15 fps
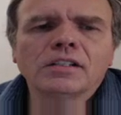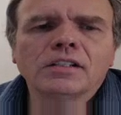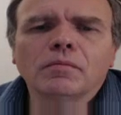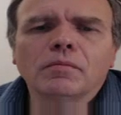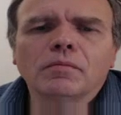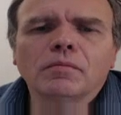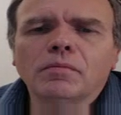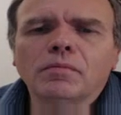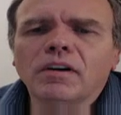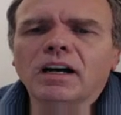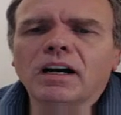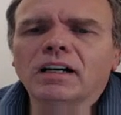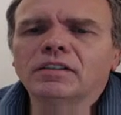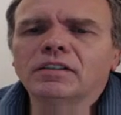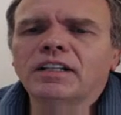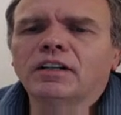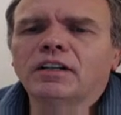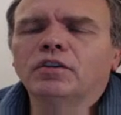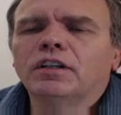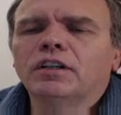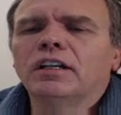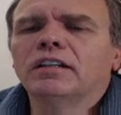So you can
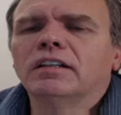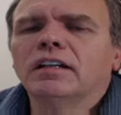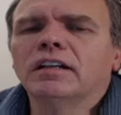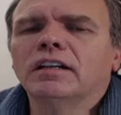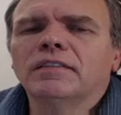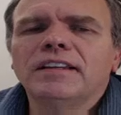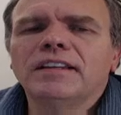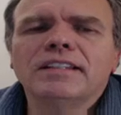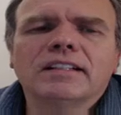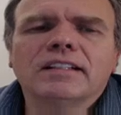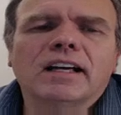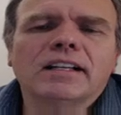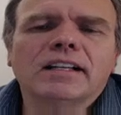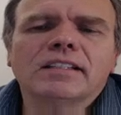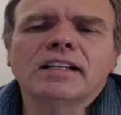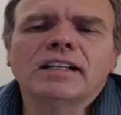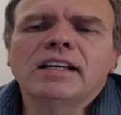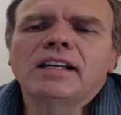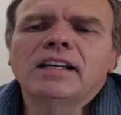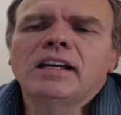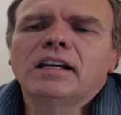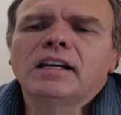take a look at these clients
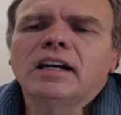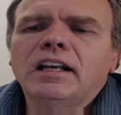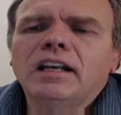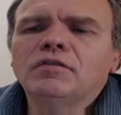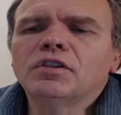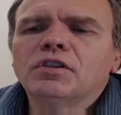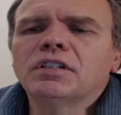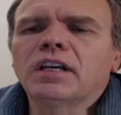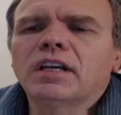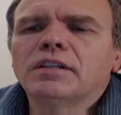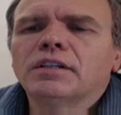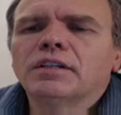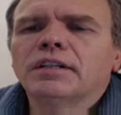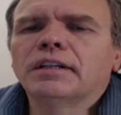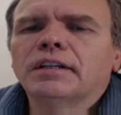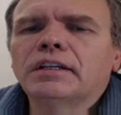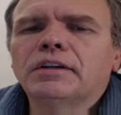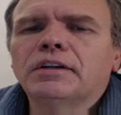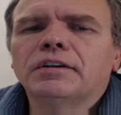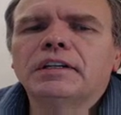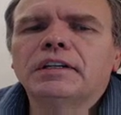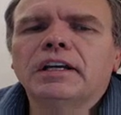kind of just as a
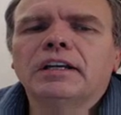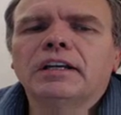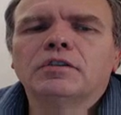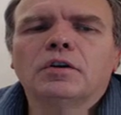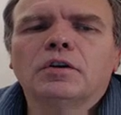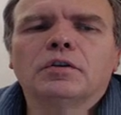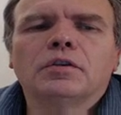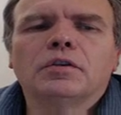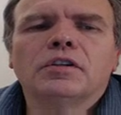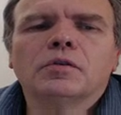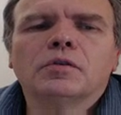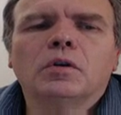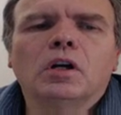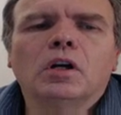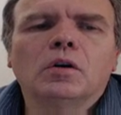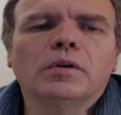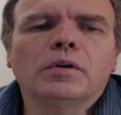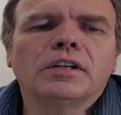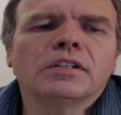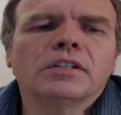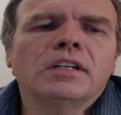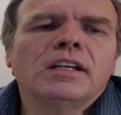year-to-date total. This will
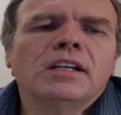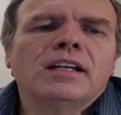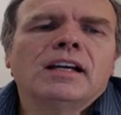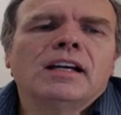always